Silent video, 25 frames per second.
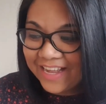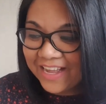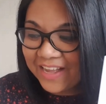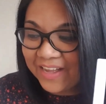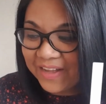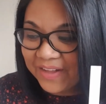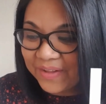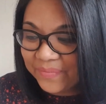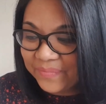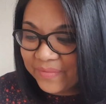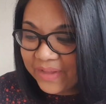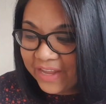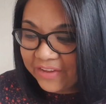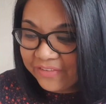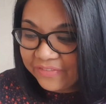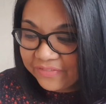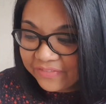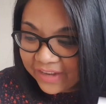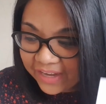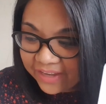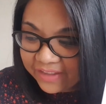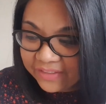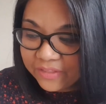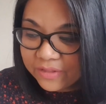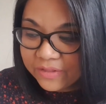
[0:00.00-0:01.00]
I
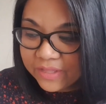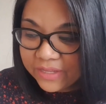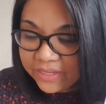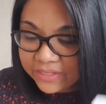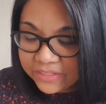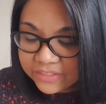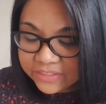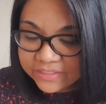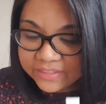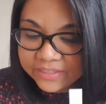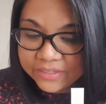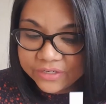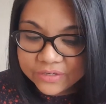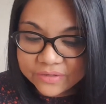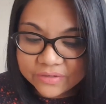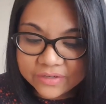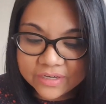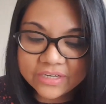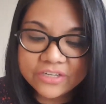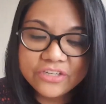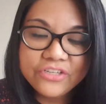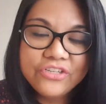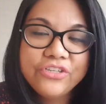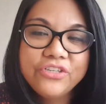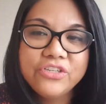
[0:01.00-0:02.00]
find the Instant
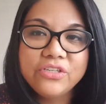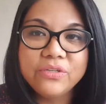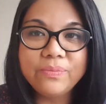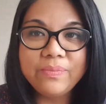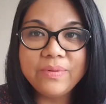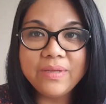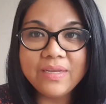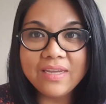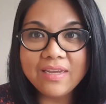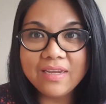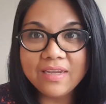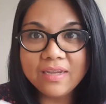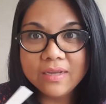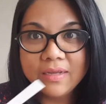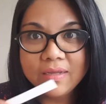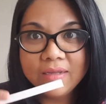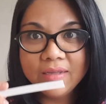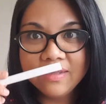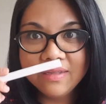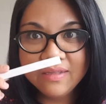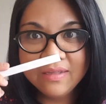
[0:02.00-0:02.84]
Crush to be